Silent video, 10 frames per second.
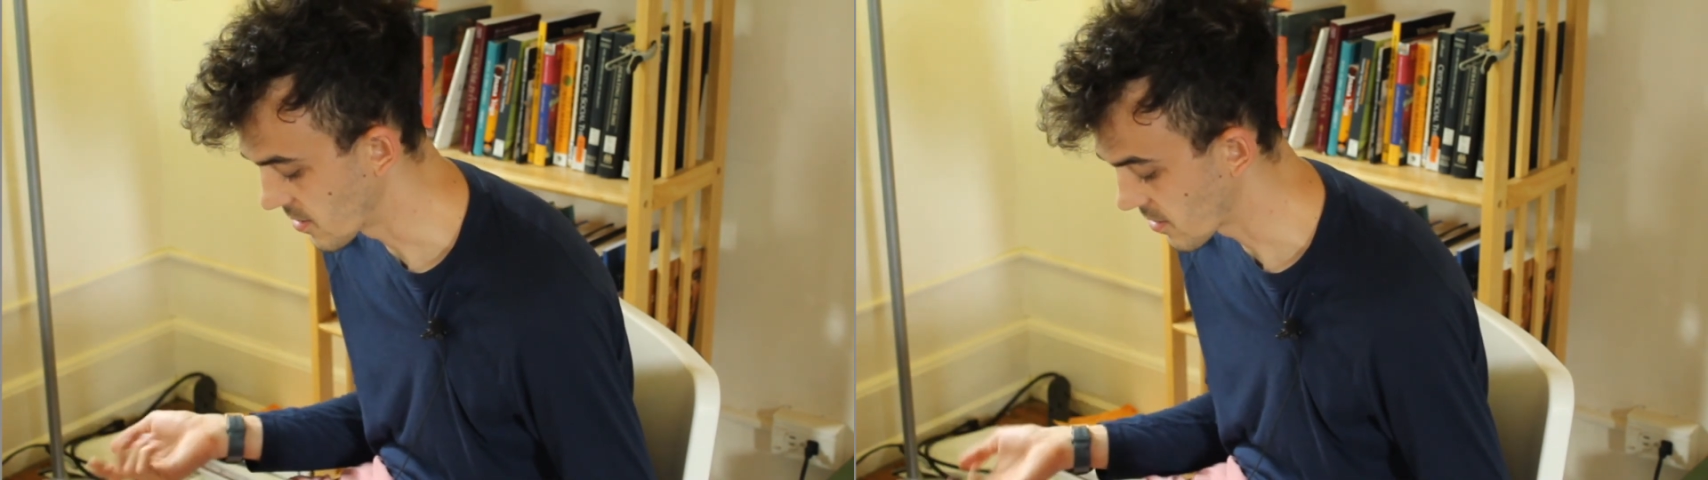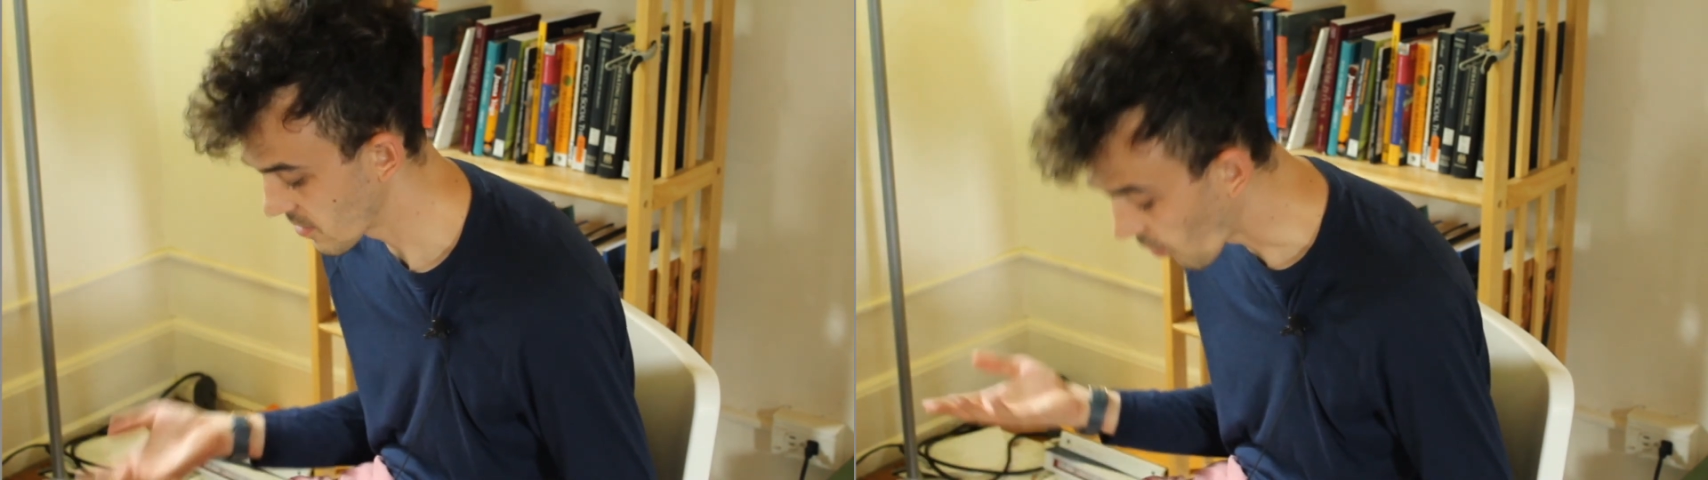
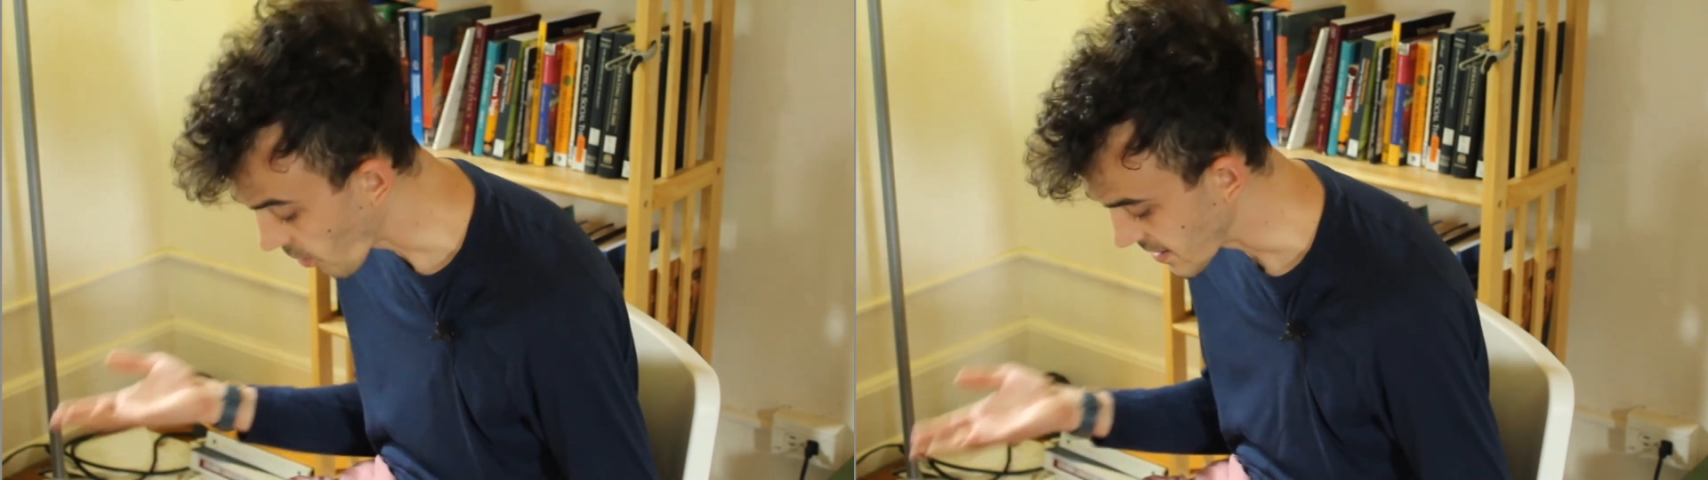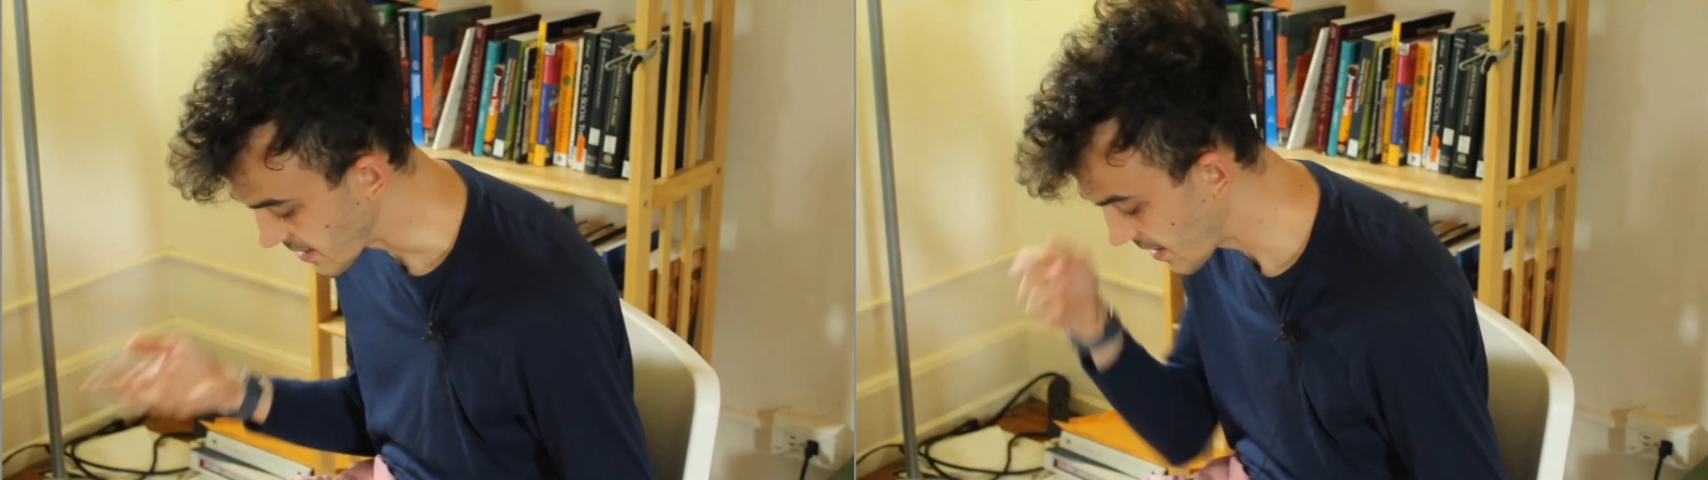
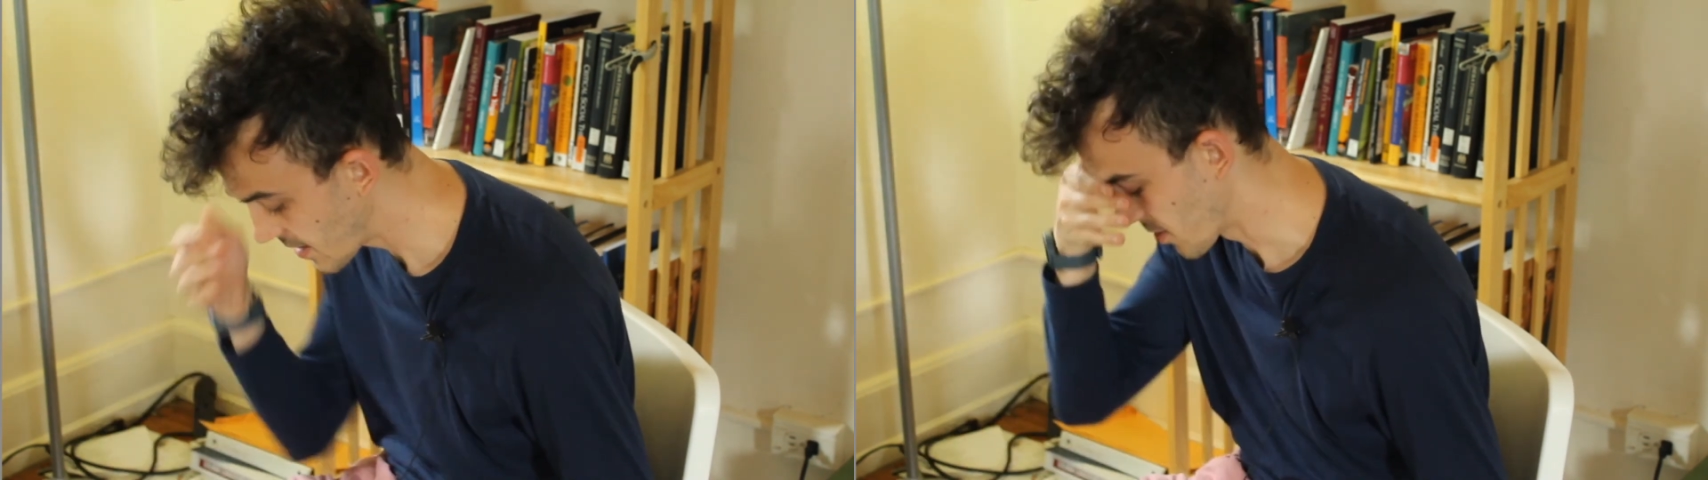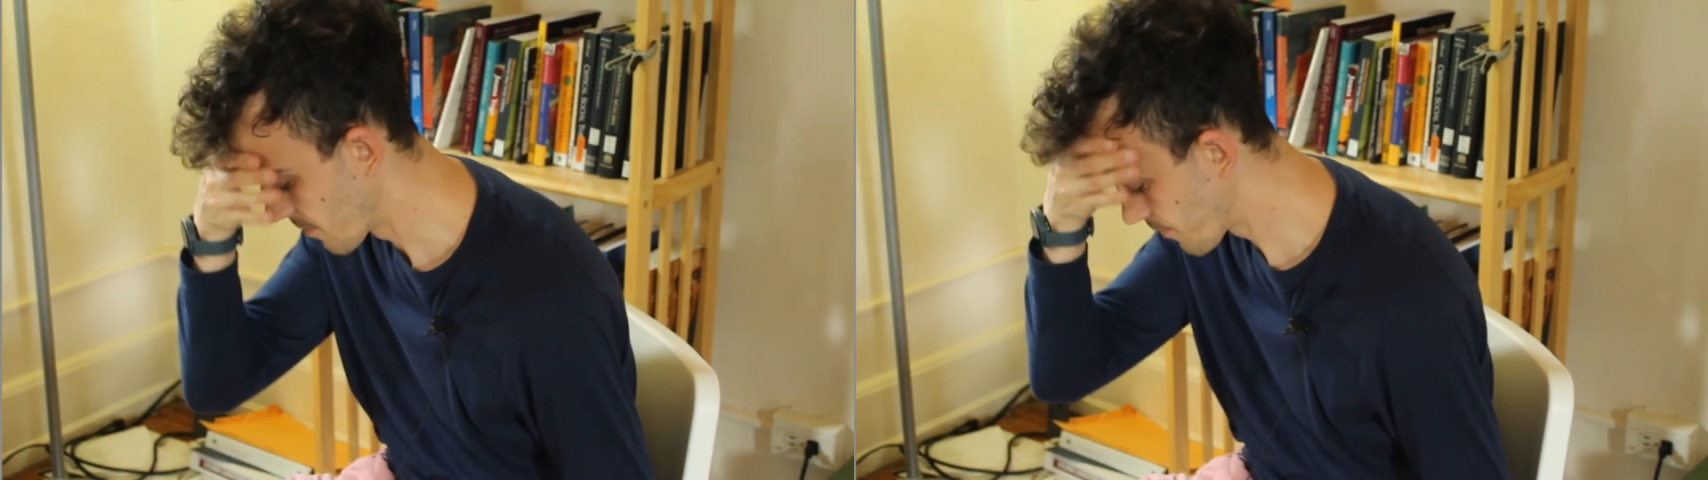
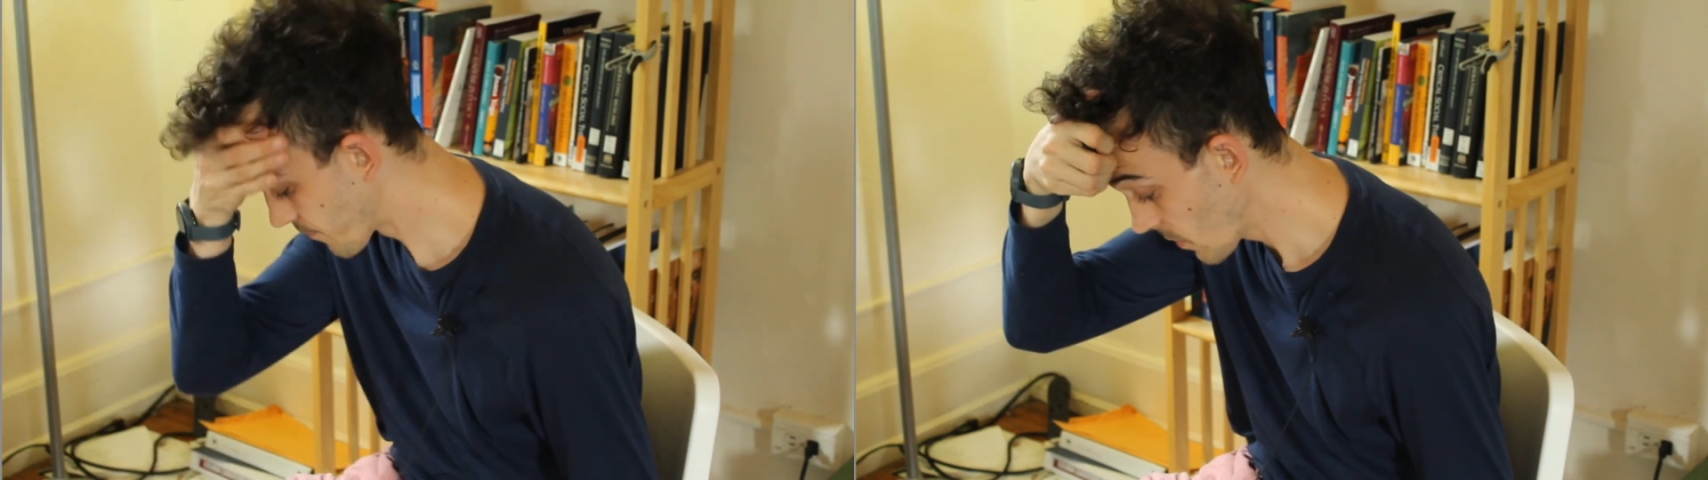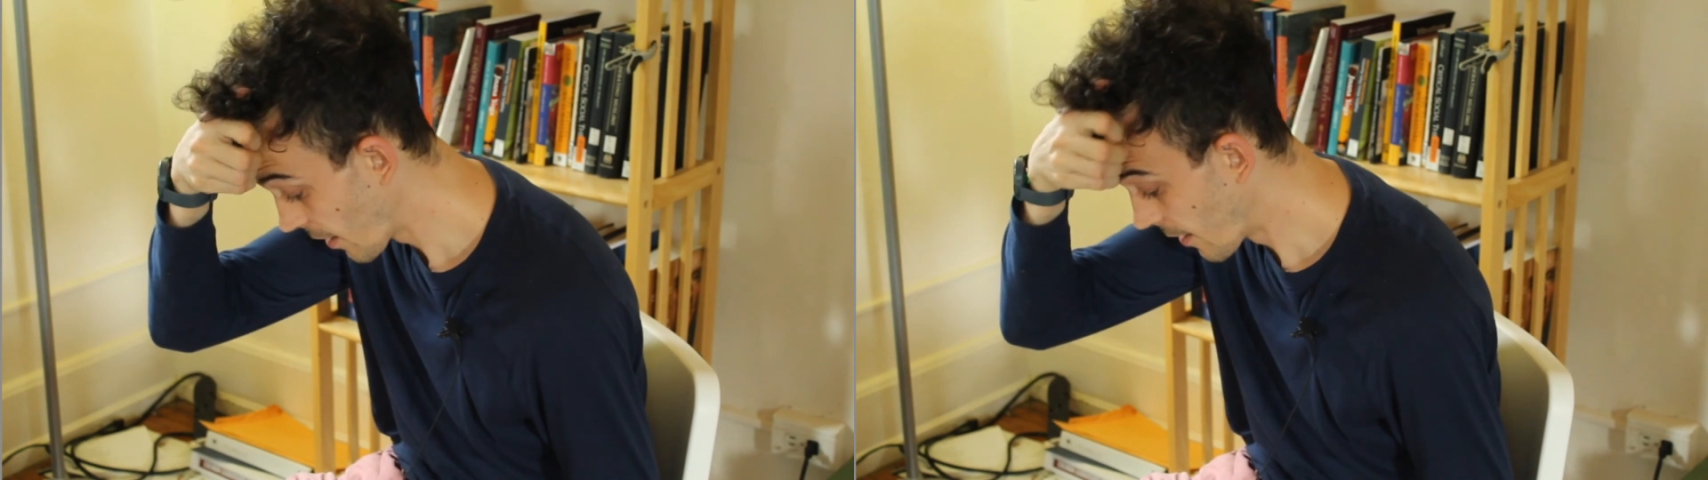orientation
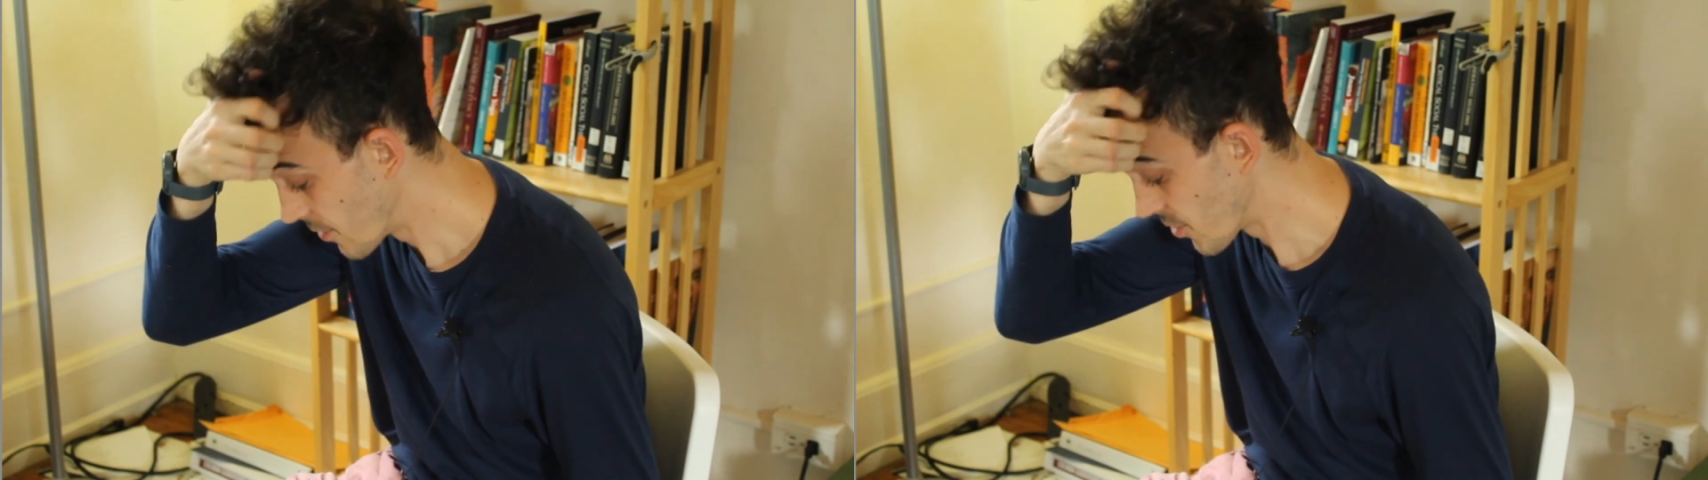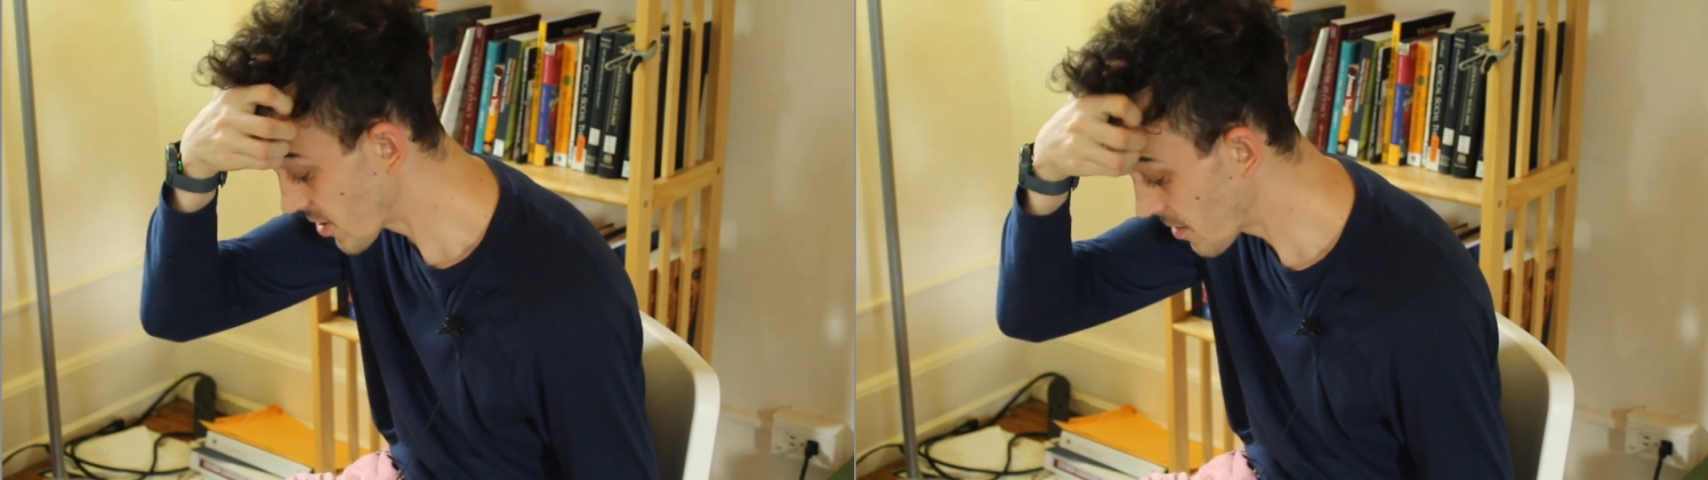
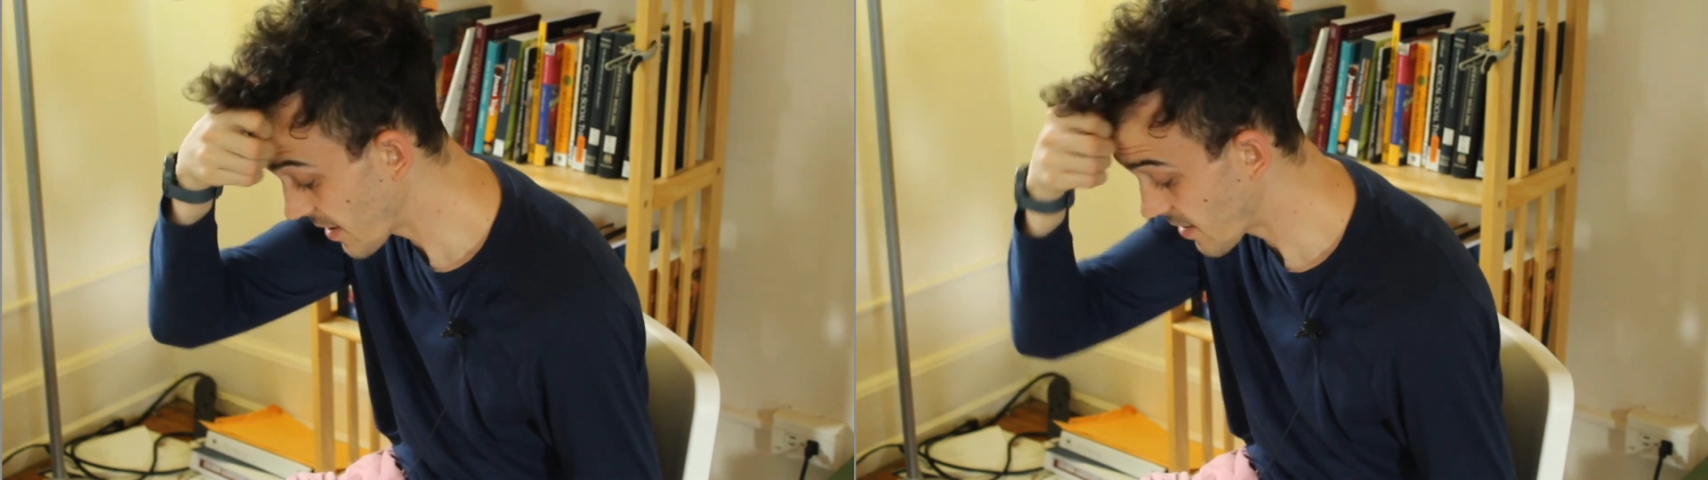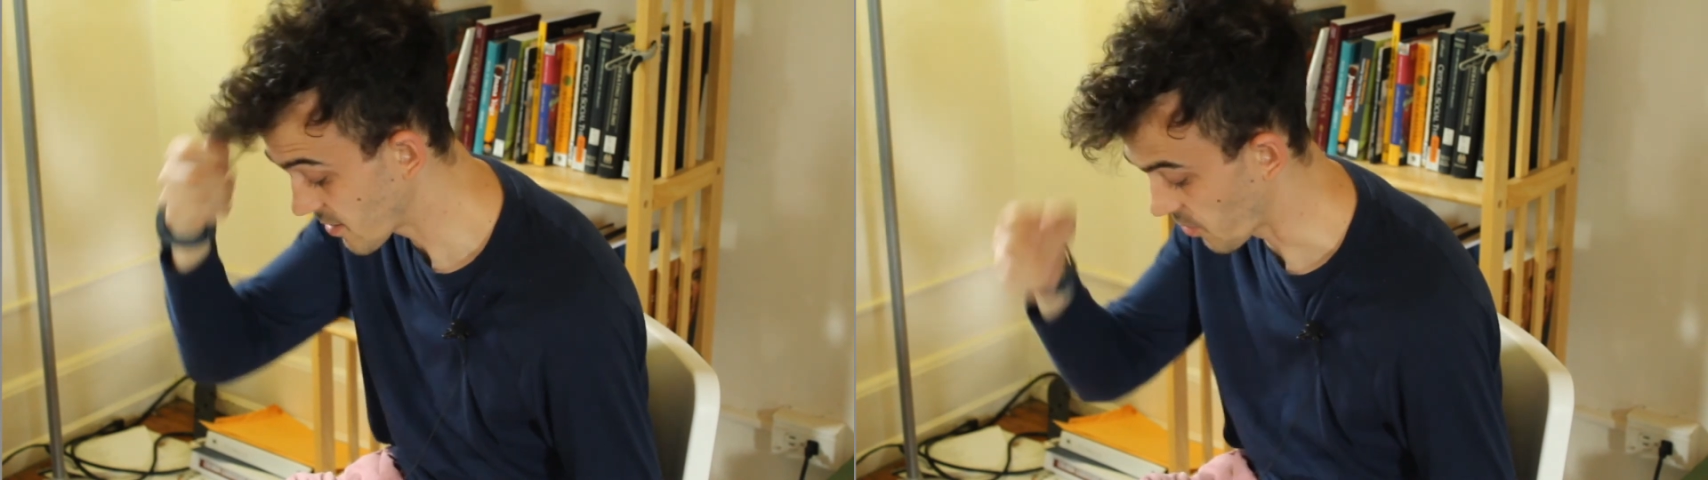just to make his